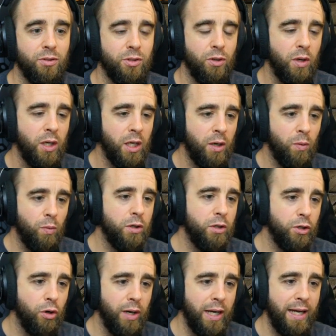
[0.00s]
So we're going
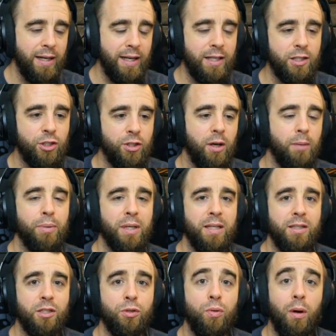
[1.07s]
to go ahead and jump
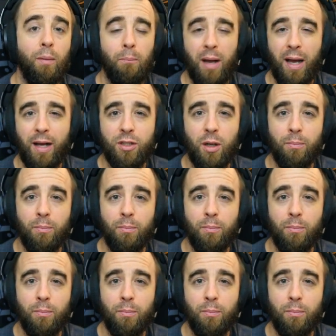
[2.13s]
into a match.